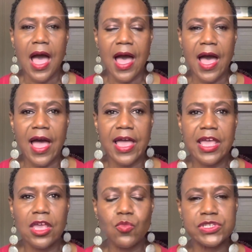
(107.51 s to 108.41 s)

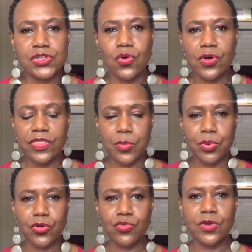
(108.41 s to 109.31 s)
I was on the
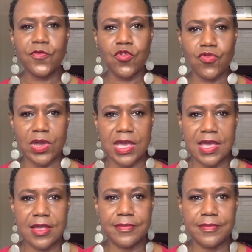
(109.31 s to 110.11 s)
periphery,